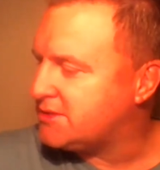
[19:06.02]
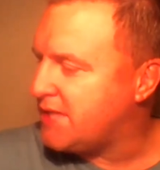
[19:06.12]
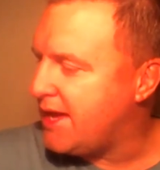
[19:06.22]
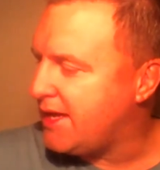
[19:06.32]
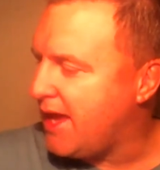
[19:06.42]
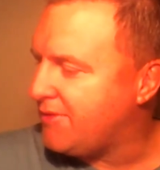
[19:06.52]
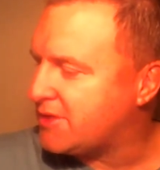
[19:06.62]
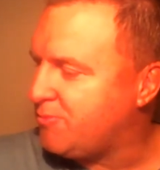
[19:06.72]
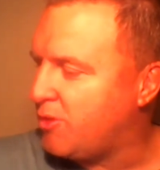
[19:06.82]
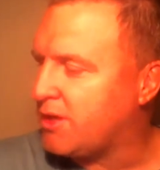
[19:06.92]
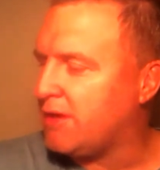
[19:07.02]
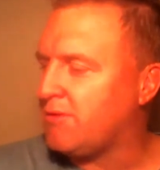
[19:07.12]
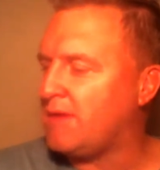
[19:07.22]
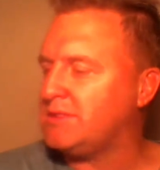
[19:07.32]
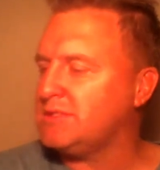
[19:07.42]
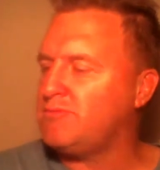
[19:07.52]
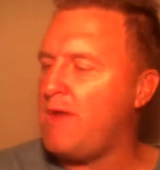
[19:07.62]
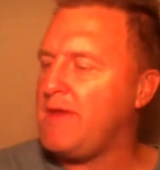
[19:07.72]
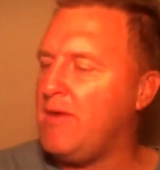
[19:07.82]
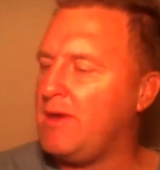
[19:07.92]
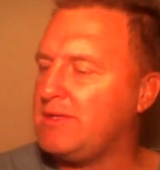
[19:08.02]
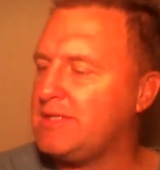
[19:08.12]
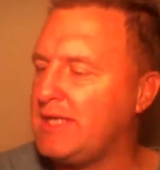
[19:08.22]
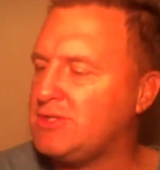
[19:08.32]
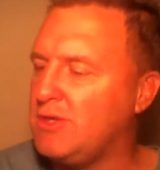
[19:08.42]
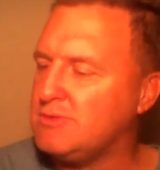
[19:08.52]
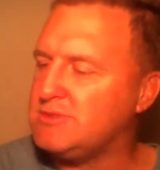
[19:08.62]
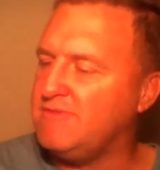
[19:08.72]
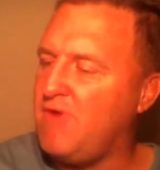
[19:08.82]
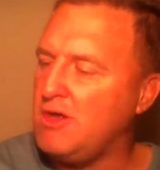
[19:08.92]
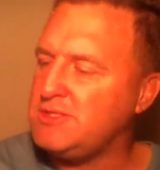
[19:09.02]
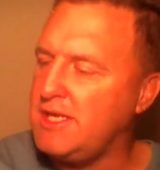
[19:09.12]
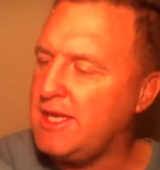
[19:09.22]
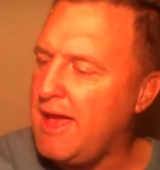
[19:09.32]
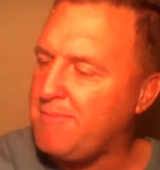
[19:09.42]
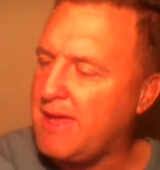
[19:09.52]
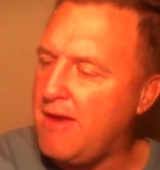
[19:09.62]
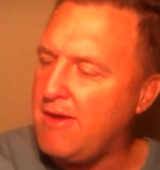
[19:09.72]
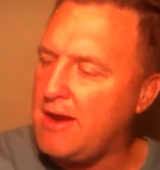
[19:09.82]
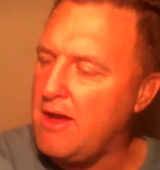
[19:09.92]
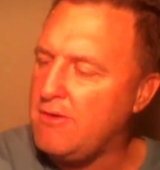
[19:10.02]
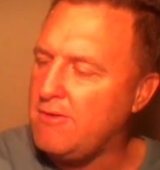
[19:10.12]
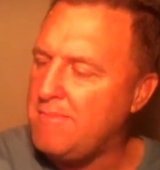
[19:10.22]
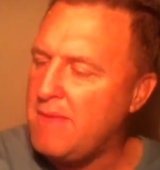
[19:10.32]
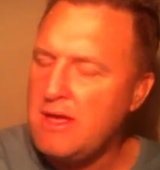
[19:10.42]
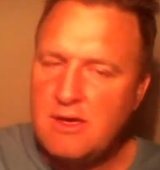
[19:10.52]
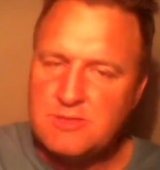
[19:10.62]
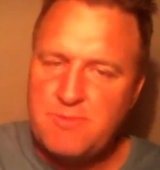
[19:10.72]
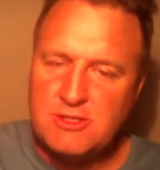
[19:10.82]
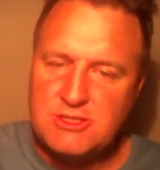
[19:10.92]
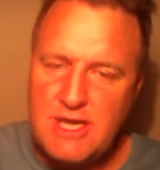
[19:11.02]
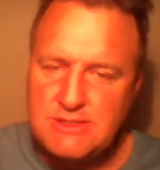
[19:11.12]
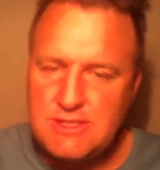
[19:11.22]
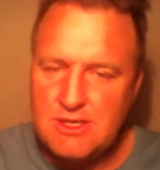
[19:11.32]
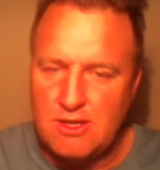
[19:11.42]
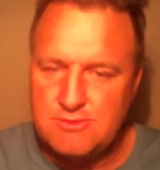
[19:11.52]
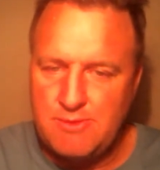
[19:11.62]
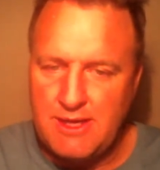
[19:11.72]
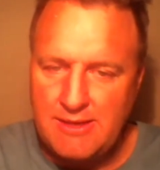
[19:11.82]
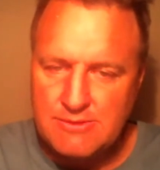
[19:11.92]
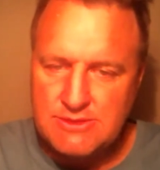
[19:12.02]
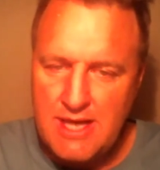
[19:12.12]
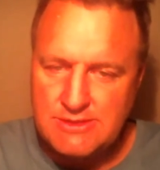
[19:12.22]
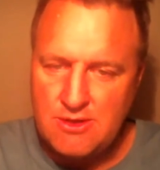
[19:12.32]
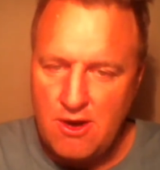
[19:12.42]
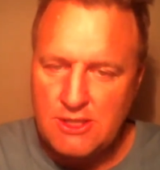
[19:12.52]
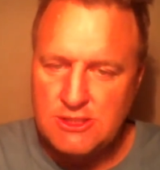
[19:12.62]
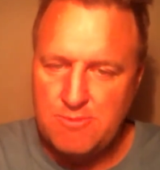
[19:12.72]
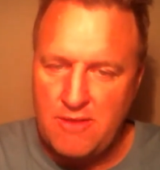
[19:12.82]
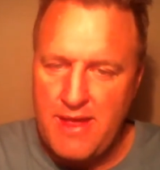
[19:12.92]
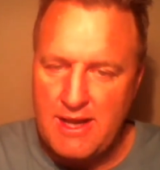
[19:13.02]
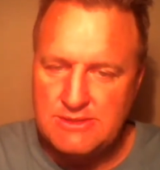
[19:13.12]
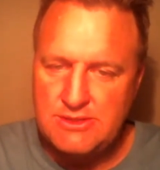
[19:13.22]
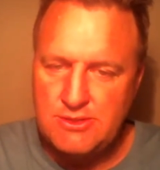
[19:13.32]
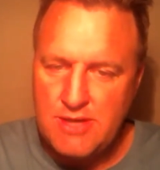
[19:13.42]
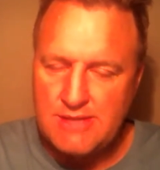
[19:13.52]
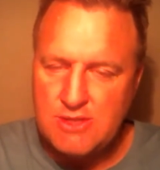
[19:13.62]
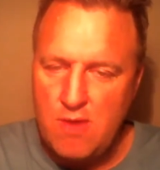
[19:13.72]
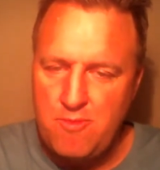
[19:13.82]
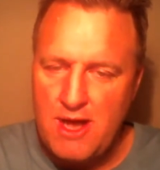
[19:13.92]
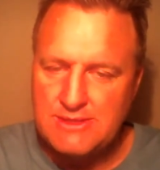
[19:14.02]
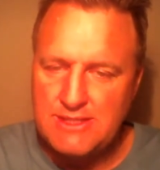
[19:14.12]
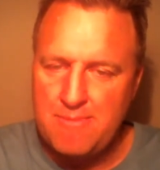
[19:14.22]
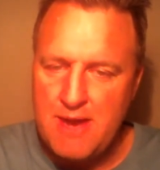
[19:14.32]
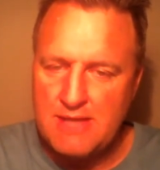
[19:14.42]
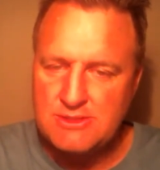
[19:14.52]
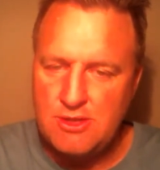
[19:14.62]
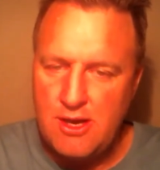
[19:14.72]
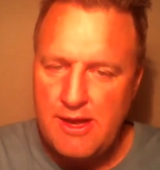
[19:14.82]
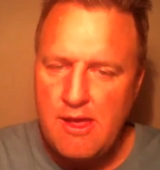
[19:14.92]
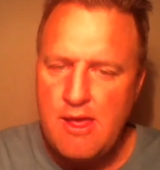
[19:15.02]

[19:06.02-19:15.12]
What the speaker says: any other sport goes, just one thing I wanted to touch on was the Varsity Cup, Gary. I know spoke to Justin last week, and he was nice and knowledgeable on that. I see you guys are pricing up nice and early.